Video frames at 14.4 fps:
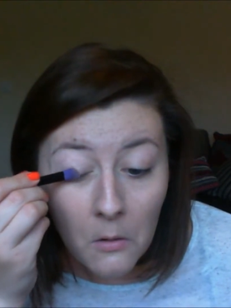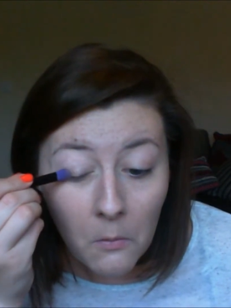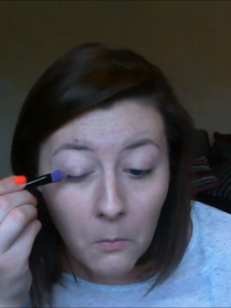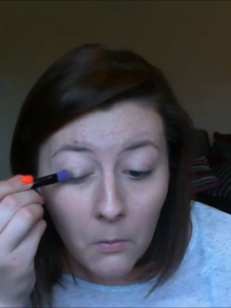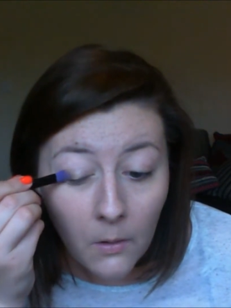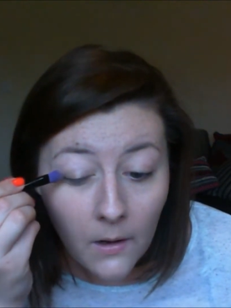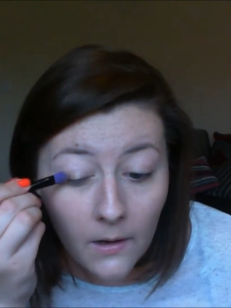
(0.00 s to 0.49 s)

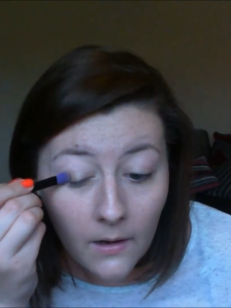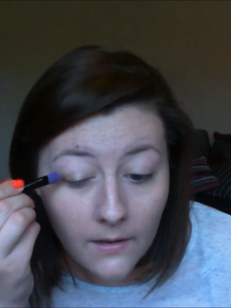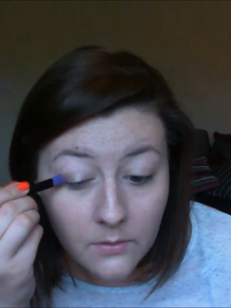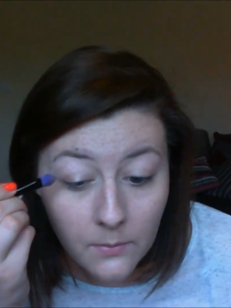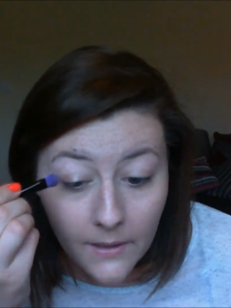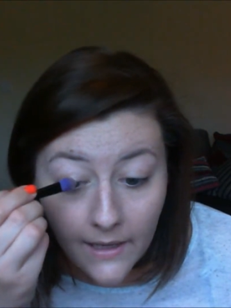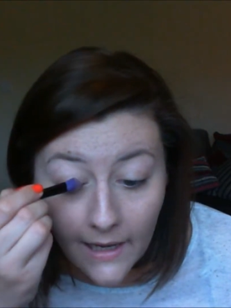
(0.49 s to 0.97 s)
what I like
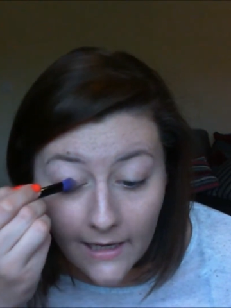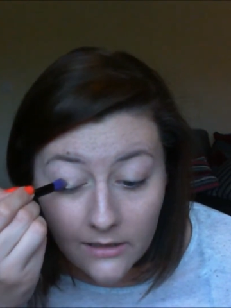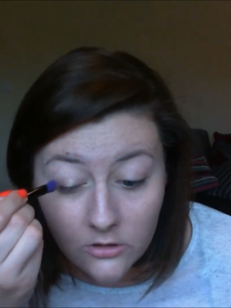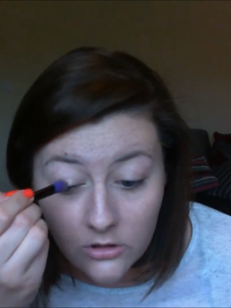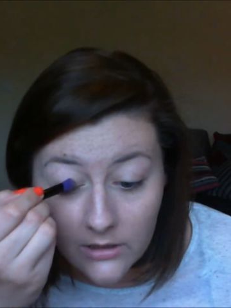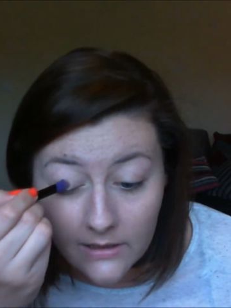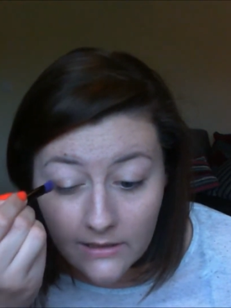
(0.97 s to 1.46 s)
to wear.
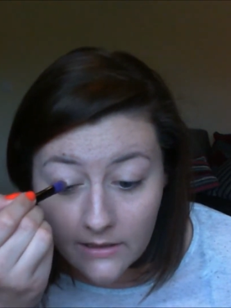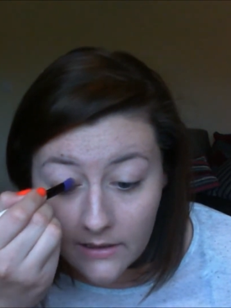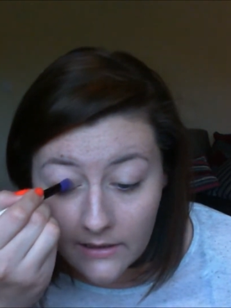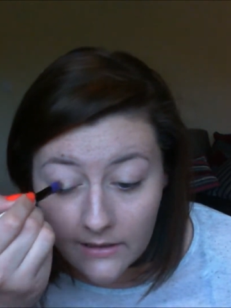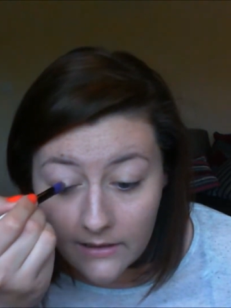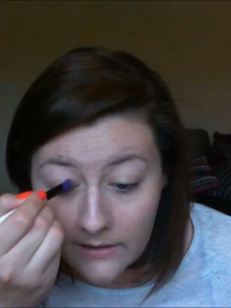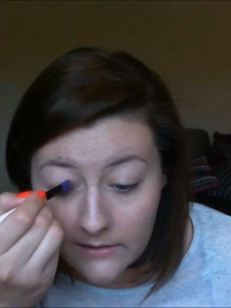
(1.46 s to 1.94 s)
Actually,
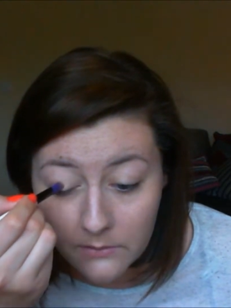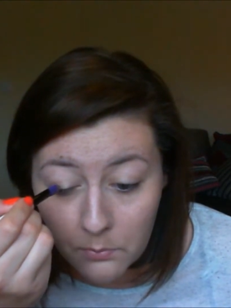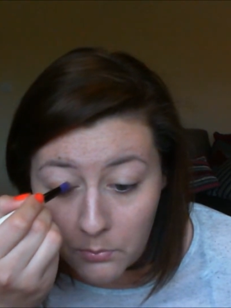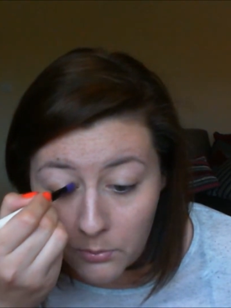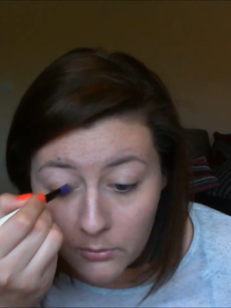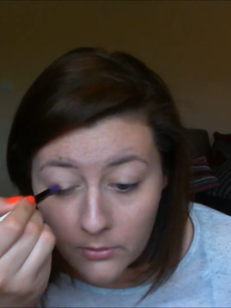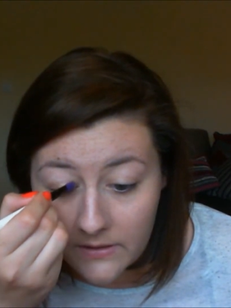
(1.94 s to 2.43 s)
it is
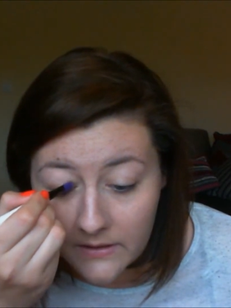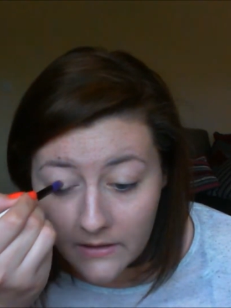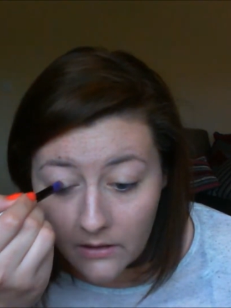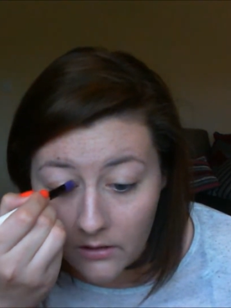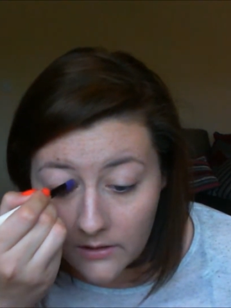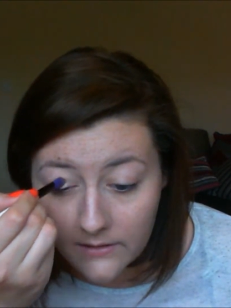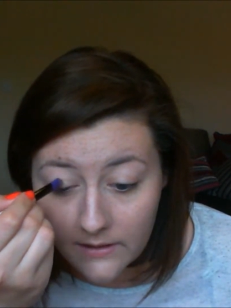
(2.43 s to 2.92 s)

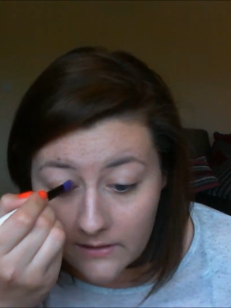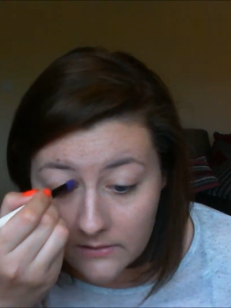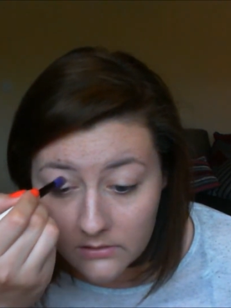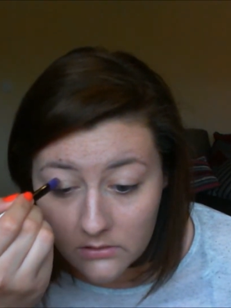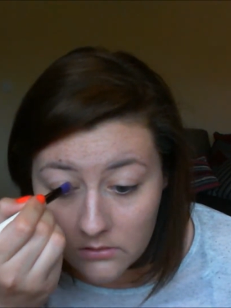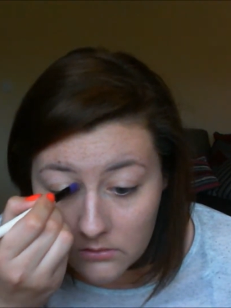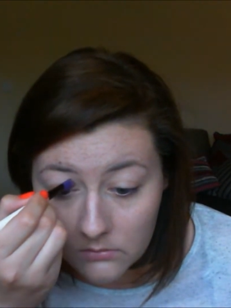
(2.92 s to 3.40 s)
pretty
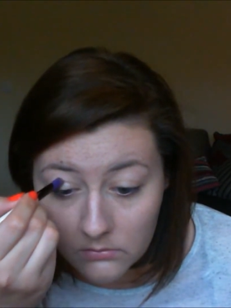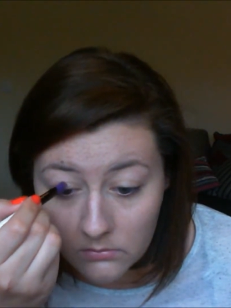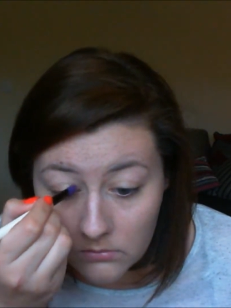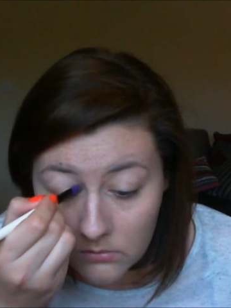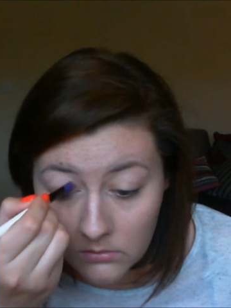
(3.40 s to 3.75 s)
identical.